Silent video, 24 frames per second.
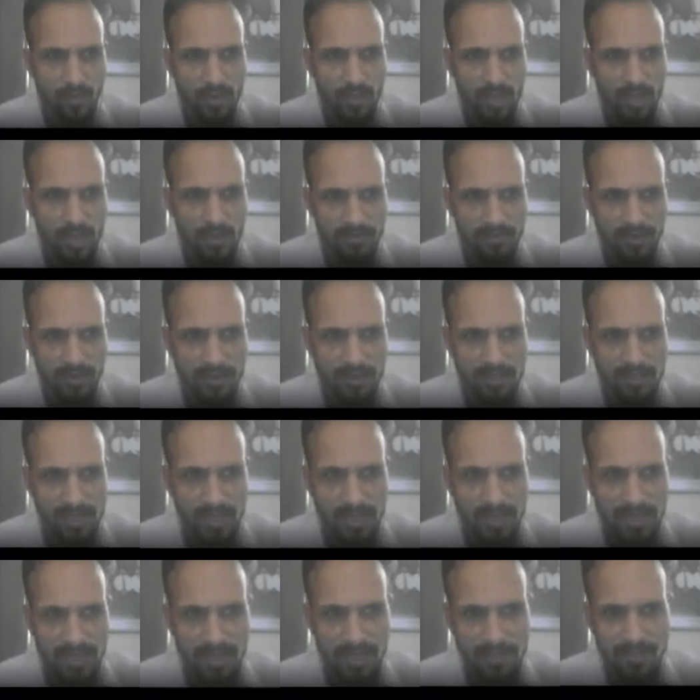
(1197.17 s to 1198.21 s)
the left hand
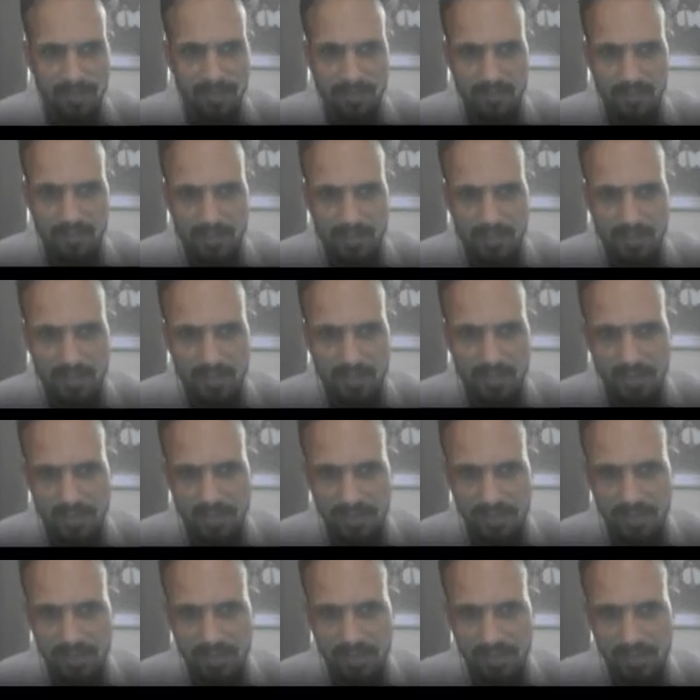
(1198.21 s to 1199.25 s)
side these
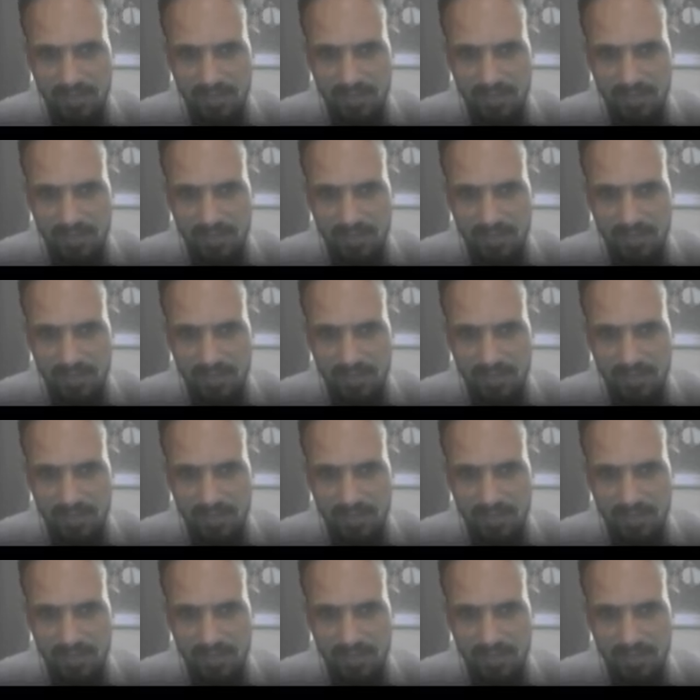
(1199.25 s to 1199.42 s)
things